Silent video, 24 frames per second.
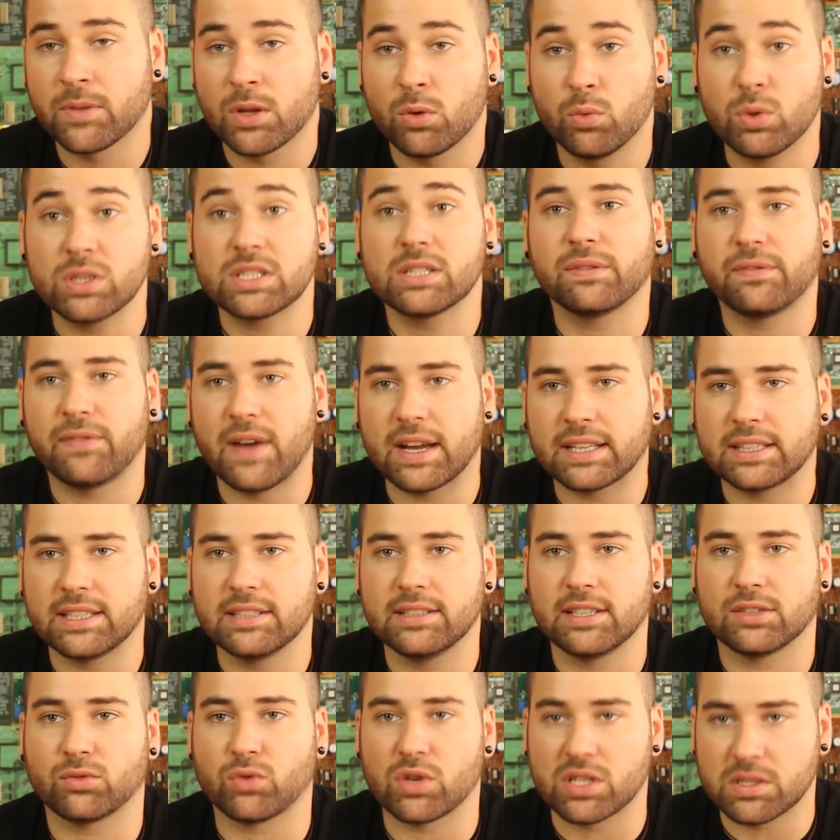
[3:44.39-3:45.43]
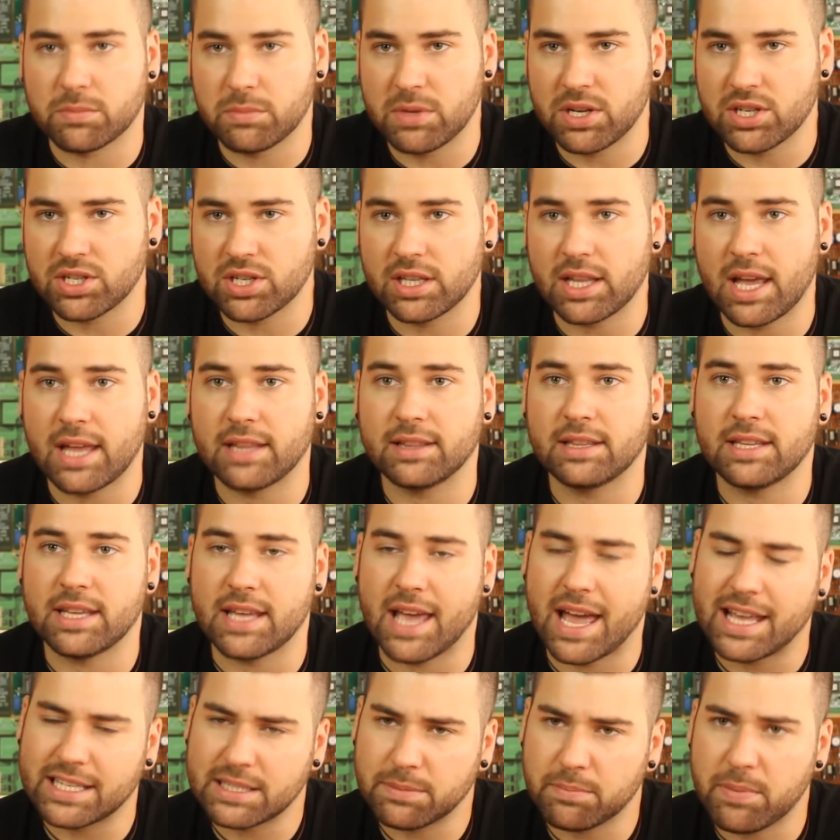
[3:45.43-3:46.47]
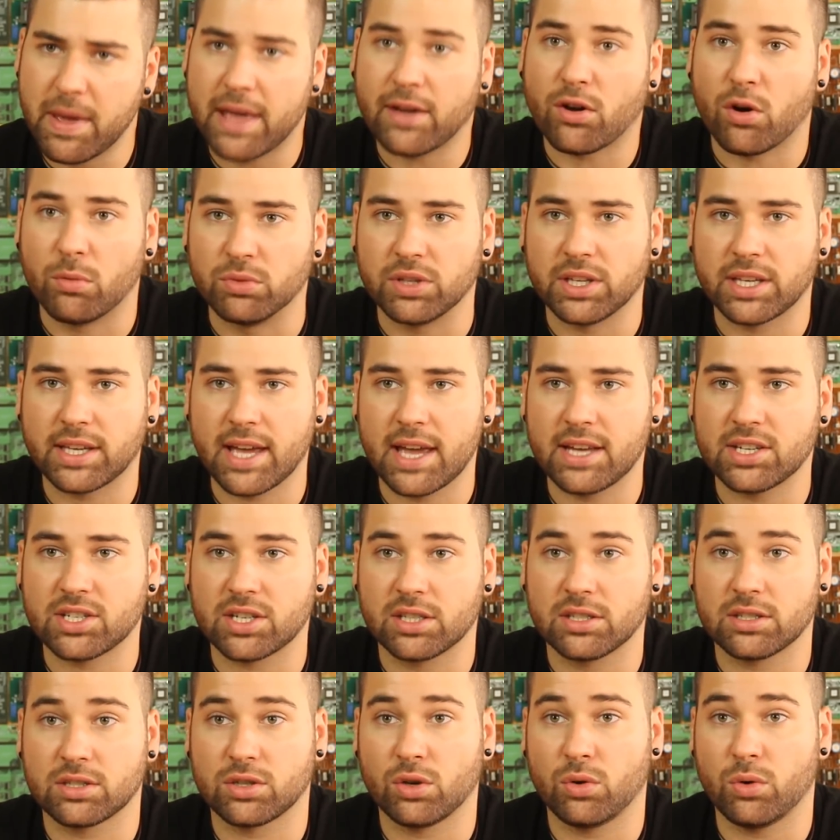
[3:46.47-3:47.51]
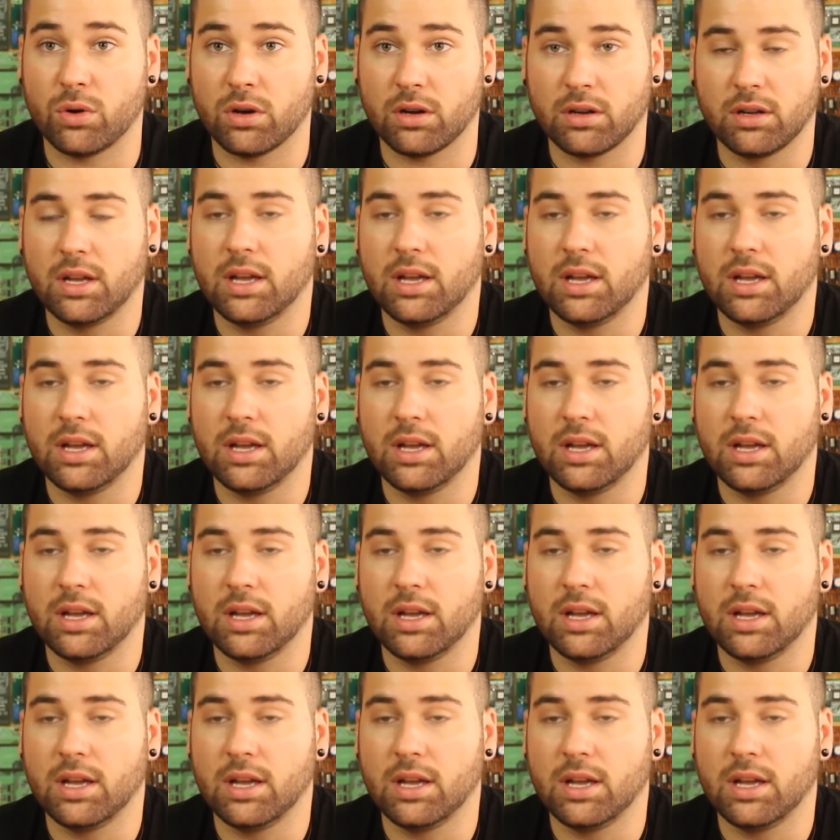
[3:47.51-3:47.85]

was affecting the transmission and the SPA communication. So